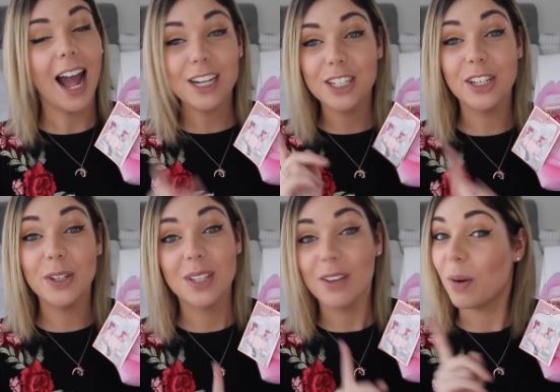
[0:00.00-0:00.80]
Actually
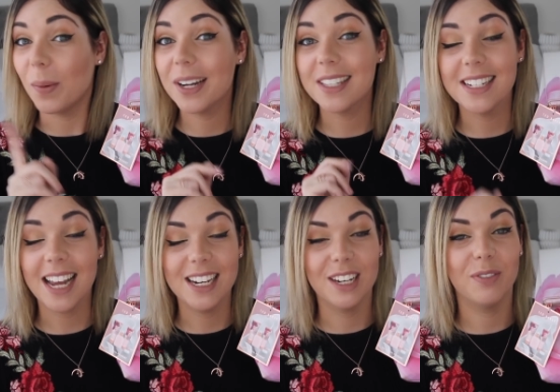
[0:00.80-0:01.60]
use it for what it's
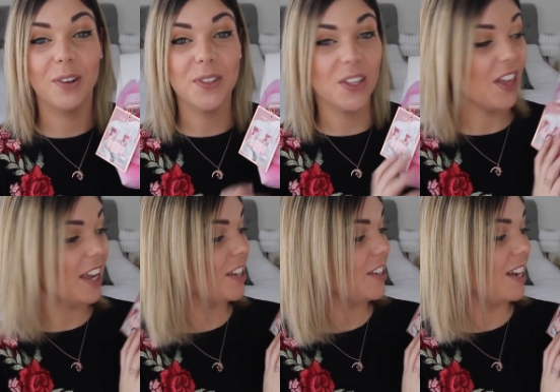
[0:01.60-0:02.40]
intended for, so
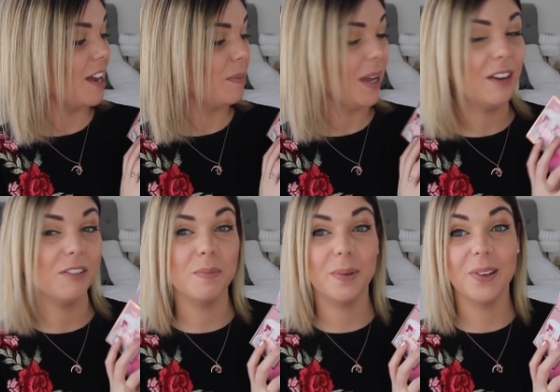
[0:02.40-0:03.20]
thank you, Ted
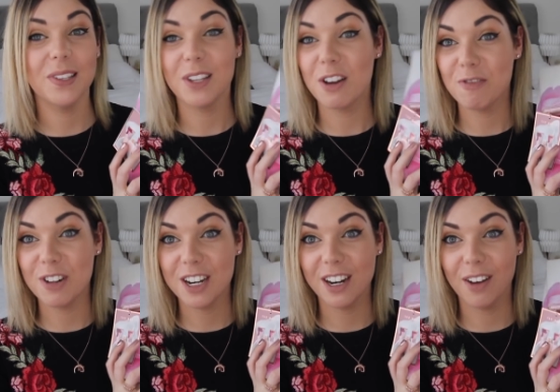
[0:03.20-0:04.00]
Baker and Boots. I
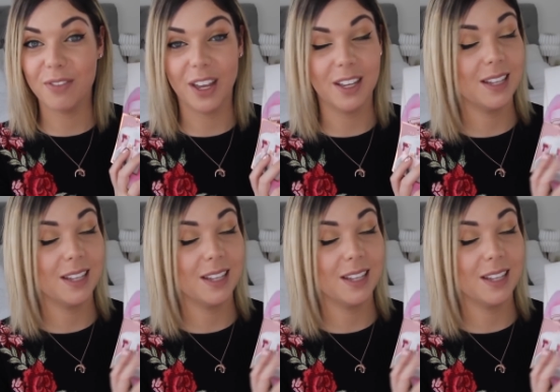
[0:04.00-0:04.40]
really love this.